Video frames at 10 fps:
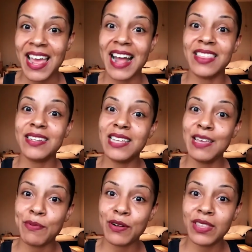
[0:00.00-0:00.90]
And the
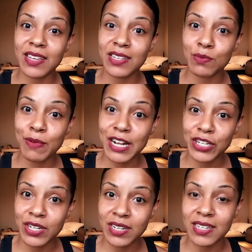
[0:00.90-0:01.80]
deeper the
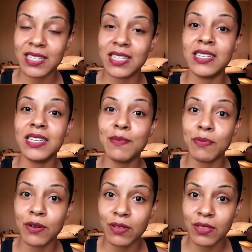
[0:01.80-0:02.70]
expression is, the
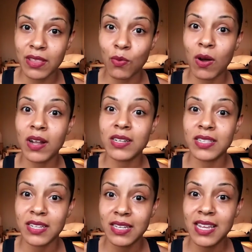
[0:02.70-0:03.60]
deeper the want
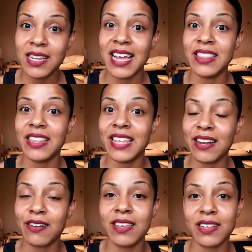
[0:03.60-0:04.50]
and the need, and the
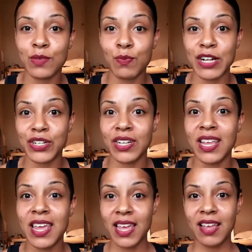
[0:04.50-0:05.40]
lighter the
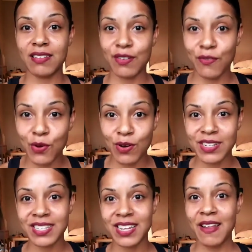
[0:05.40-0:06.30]
expression is, of
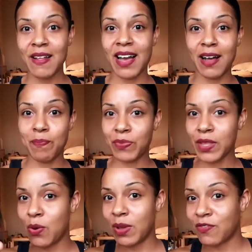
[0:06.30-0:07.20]
course,
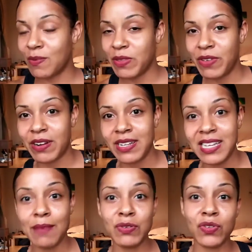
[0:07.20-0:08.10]
going from the very
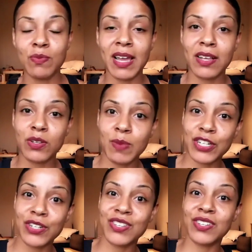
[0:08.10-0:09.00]
depths to my
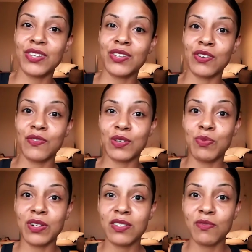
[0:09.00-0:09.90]
expressions to the surface
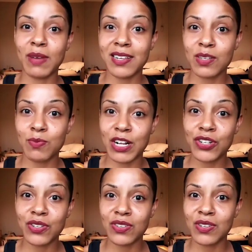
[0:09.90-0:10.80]
points of my
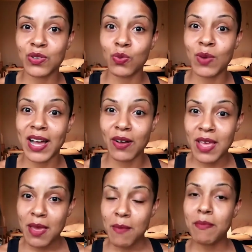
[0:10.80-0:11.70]
expressions as
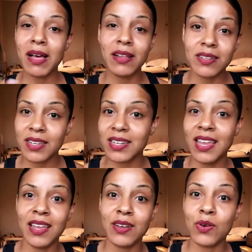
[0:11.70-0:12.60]
well, melding
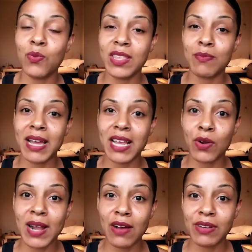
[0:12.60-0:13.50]
it in with my
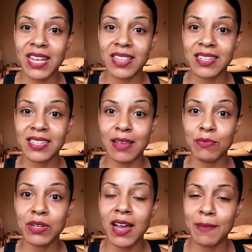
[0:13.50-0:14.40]
crown at the same
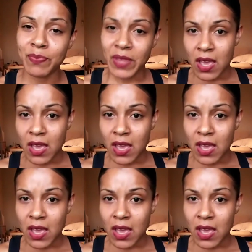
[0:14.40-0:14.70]
time.